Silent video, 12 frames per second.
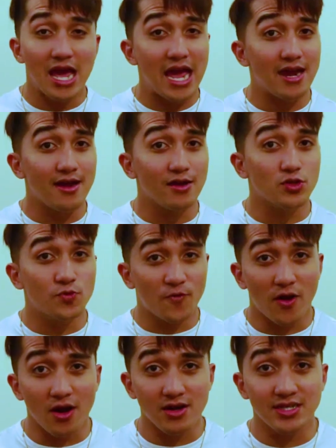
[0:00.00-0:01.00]
and as
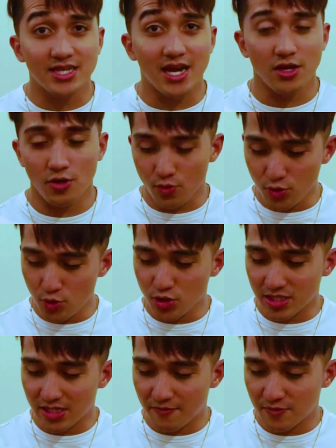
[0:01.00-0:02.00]
far as I know, you
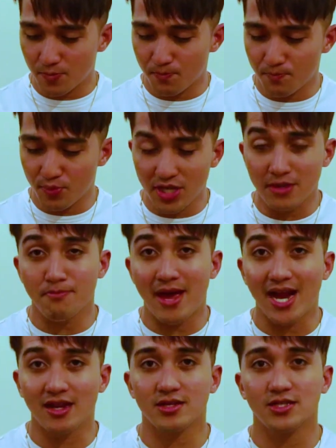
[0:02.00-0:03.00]
just have to put it
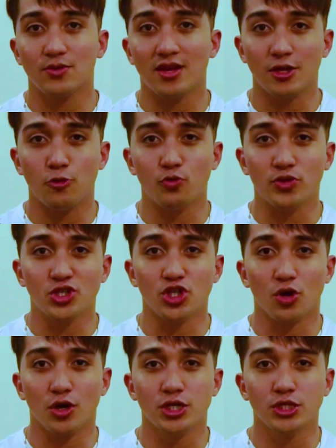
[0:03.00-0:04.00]
back so that it will
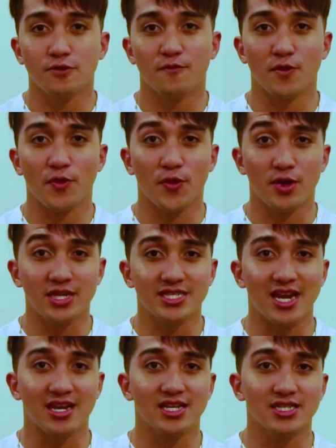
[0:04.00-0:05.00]
charge for 30
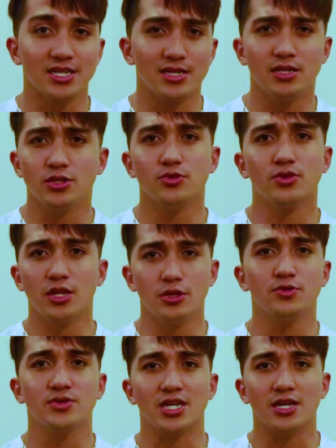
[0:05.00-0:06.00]
seconds and then you can
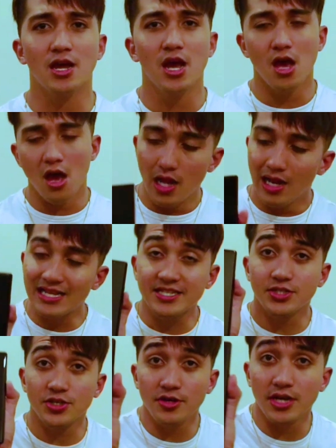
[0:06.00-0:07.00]
use it.
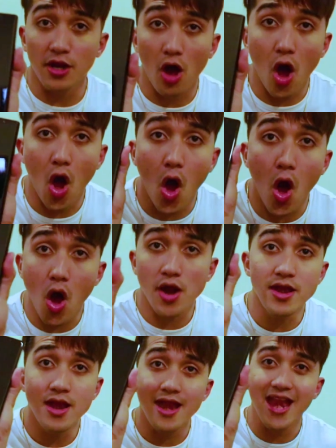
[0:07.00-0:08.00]
Let's turn it
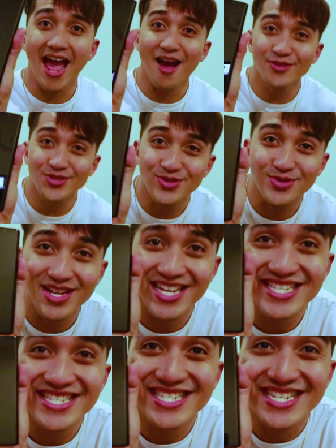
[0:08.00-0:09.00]
on now so
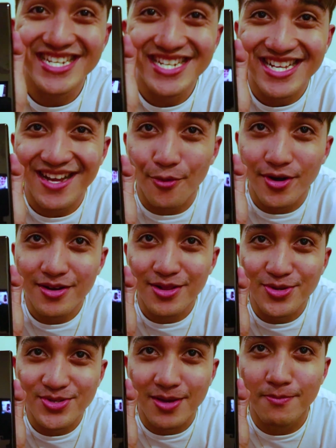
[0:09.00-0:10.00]
let's see i want to
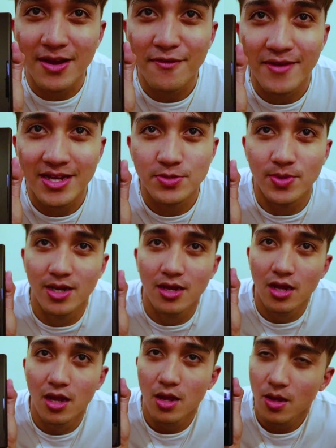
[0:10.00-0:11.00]
close up my face but
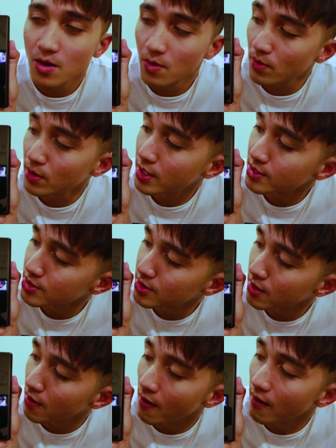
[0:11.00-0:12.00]
when i
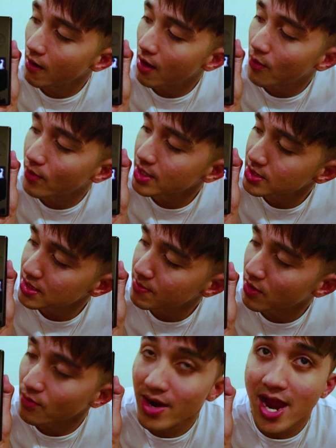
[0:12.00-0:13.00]
turn it on i want to see
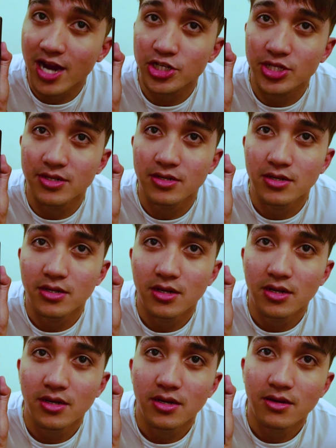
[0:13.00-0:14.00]
my reaction
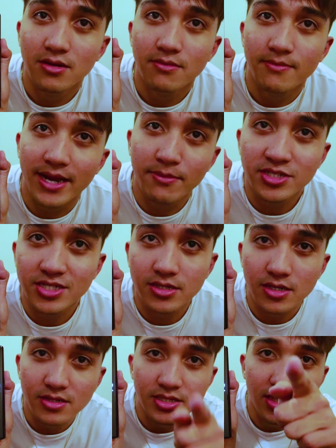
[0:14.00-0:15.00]
but i'm
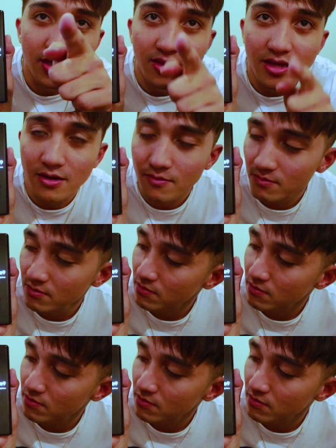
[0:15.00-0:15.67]
just gonna see it there